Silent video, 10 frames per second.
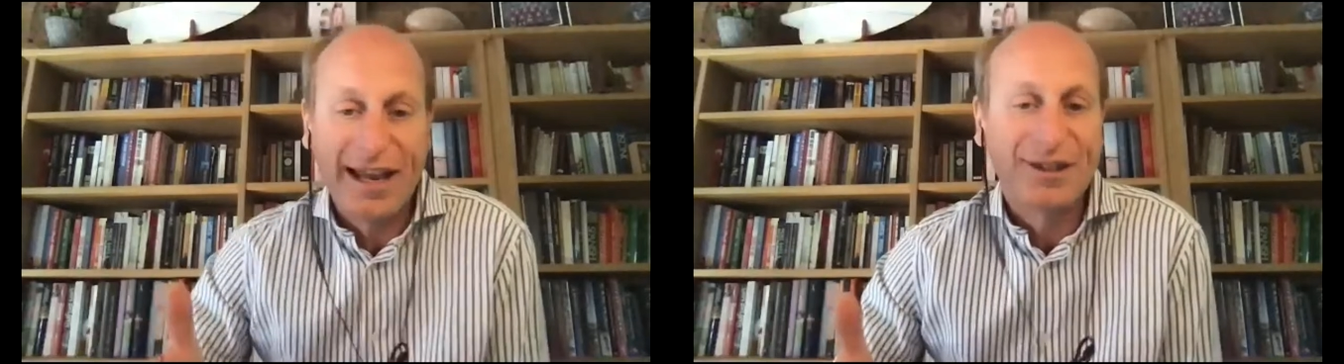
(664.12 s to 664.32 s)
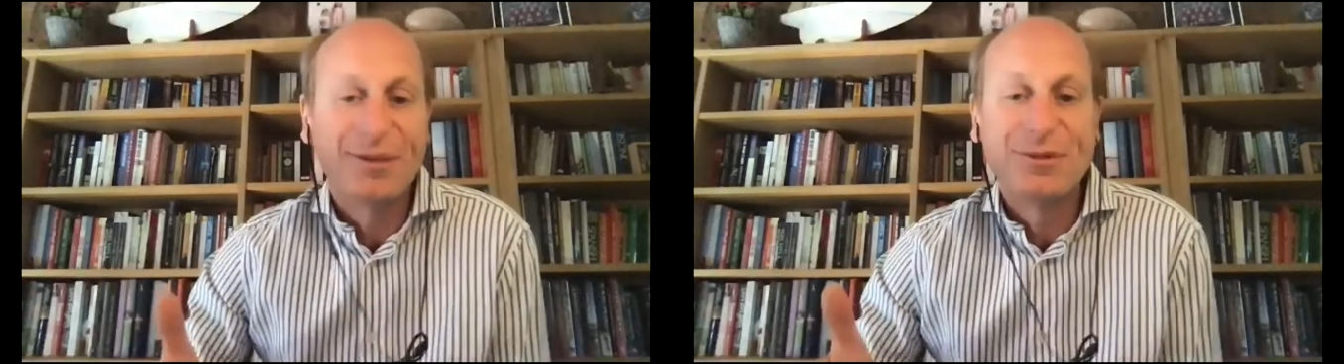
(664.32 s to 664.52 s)

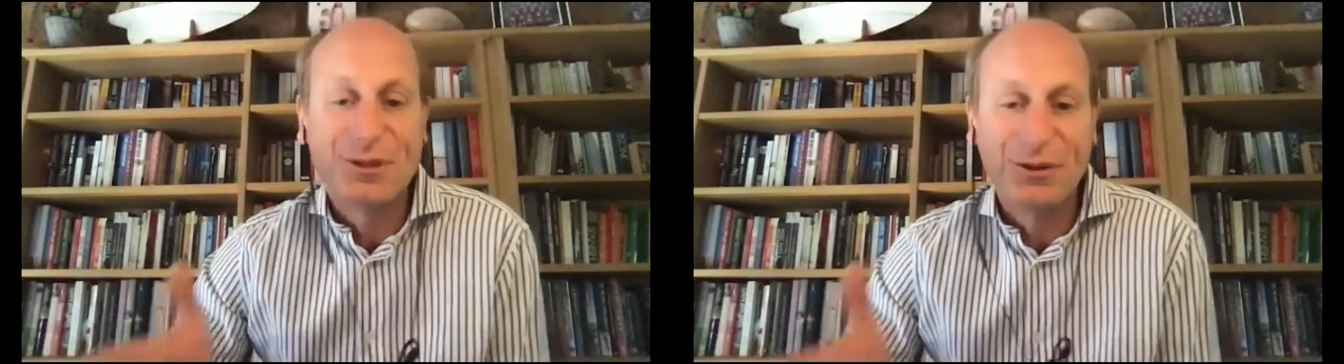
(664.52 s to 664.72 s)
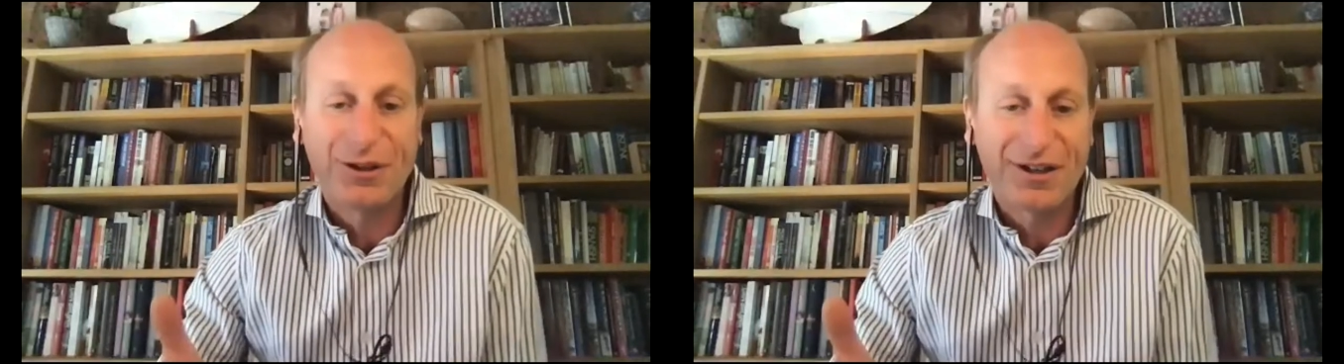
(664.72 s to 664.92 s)
them
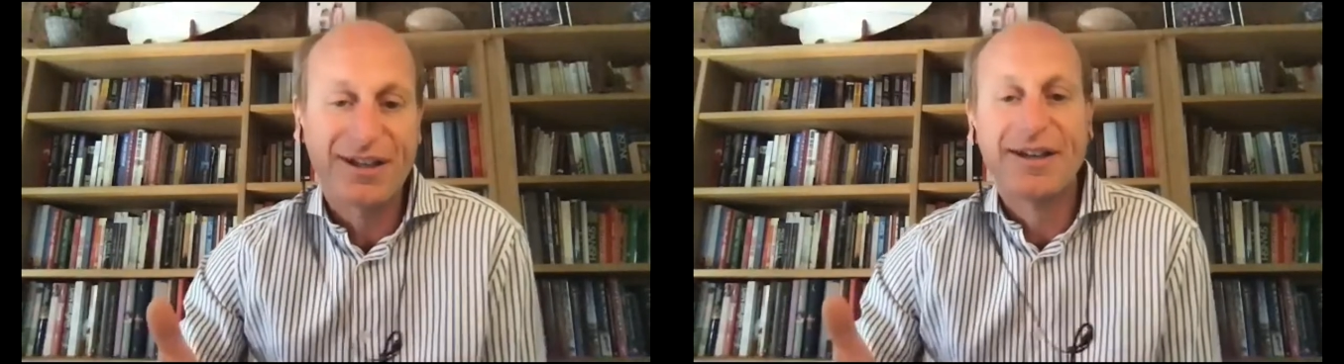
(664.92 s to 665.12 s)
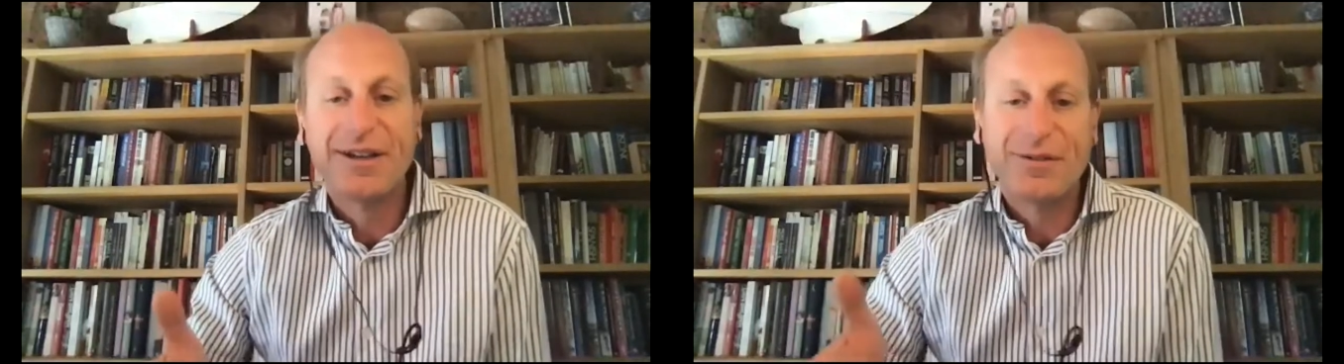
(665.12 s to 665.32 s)
talk
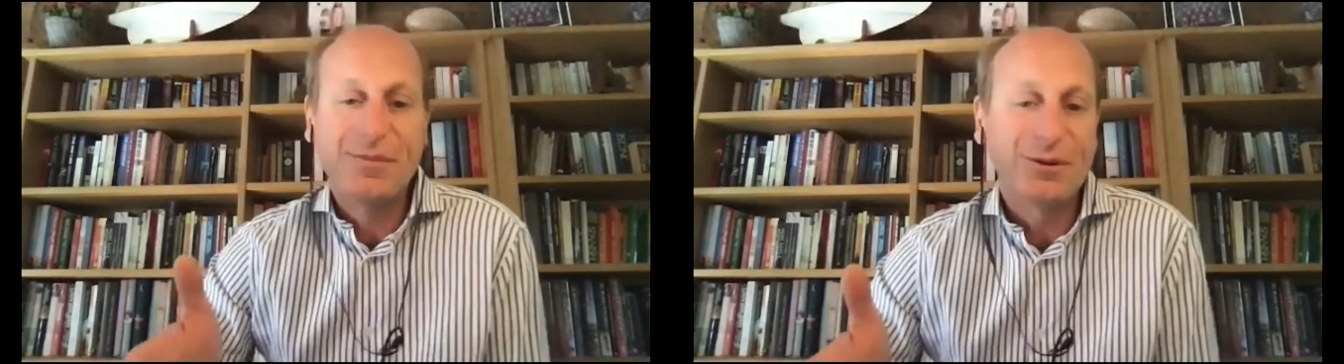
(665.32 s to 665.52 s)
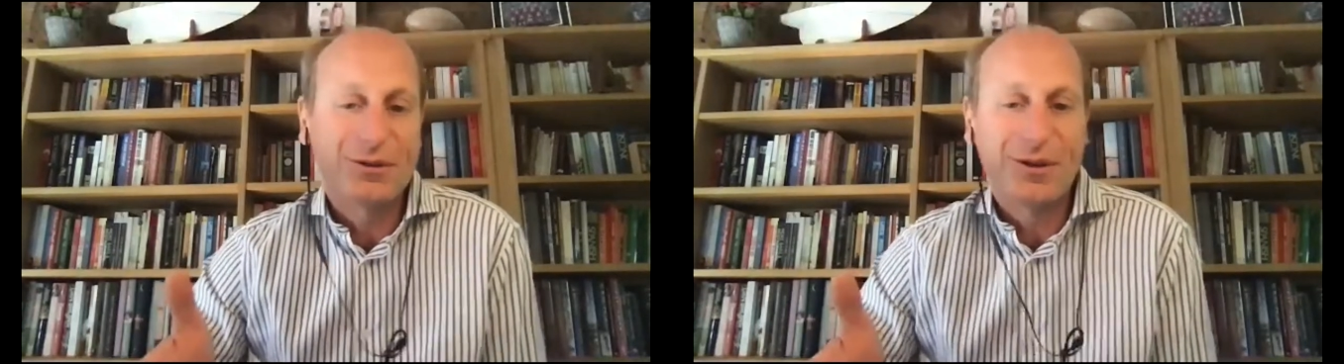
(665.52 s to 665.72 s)
for
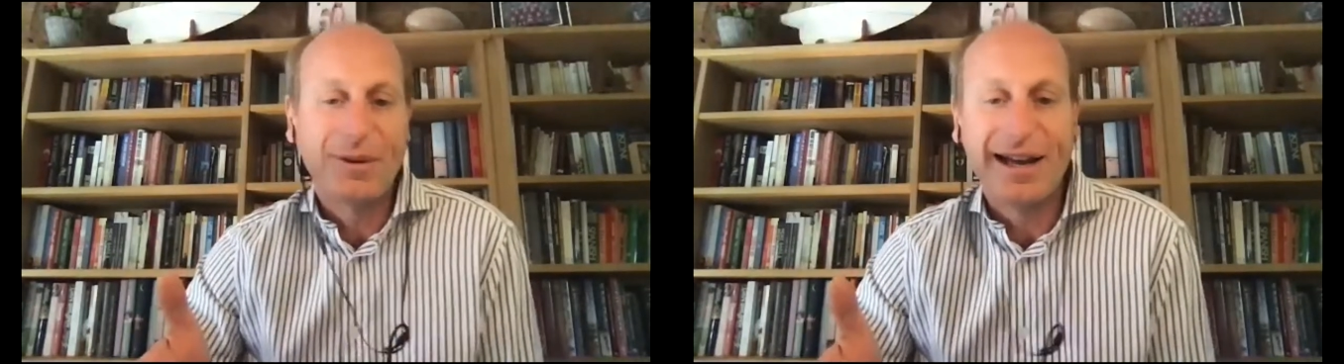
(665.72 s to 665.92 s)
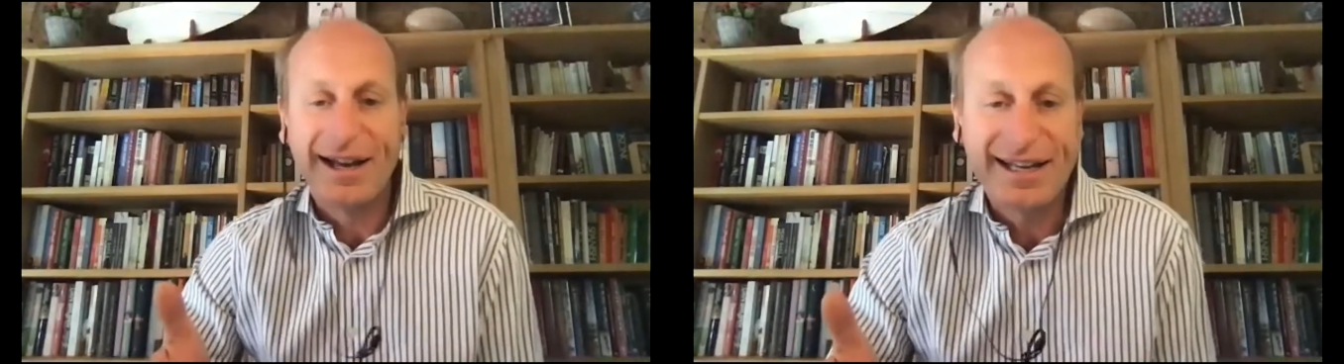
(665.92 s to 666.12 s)
more than
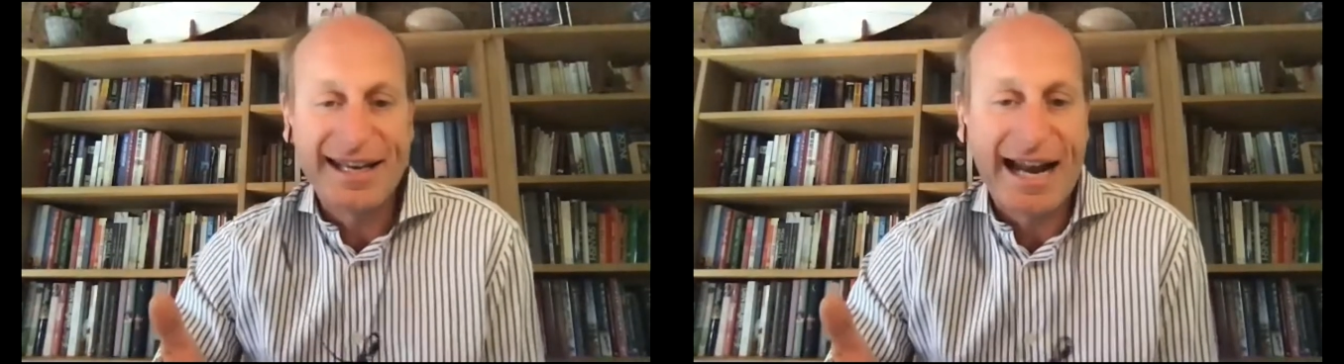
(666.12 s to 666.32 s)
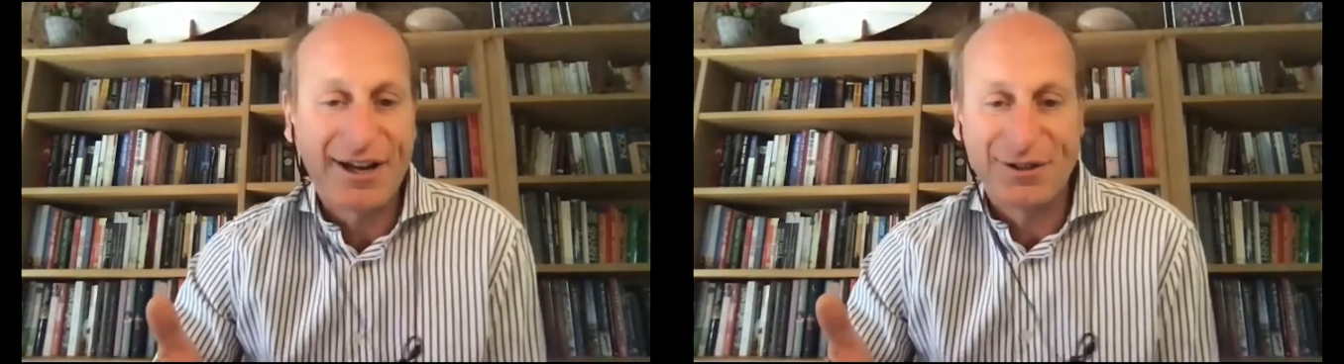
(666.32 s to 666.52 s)
about a
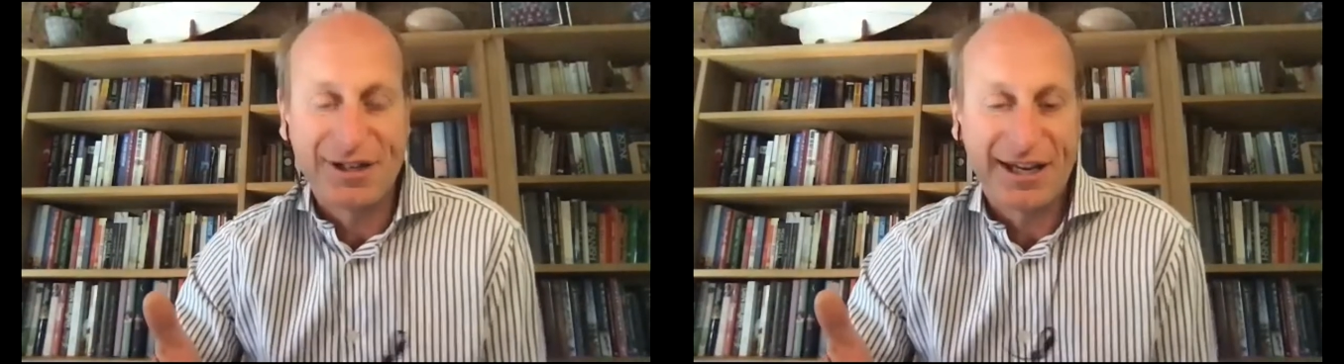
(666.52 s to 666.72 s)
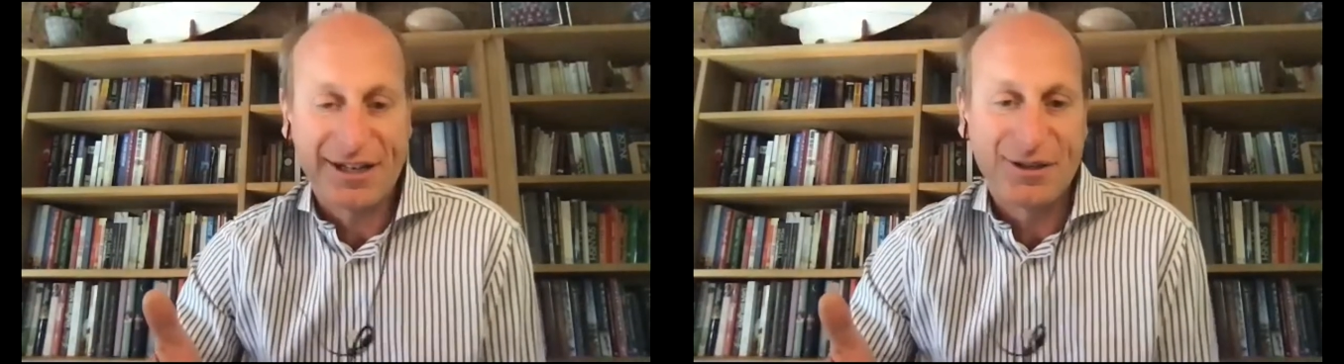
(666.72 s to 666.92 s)

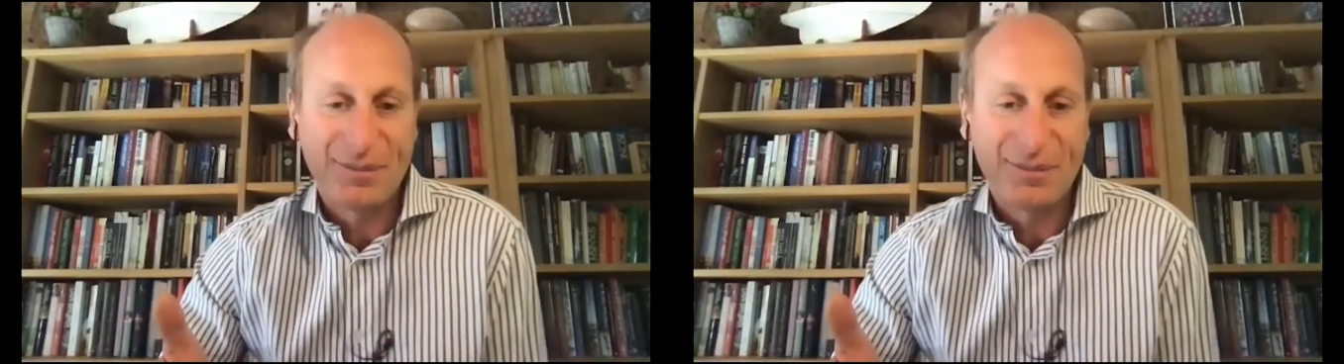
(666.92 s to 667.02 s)
nanosecond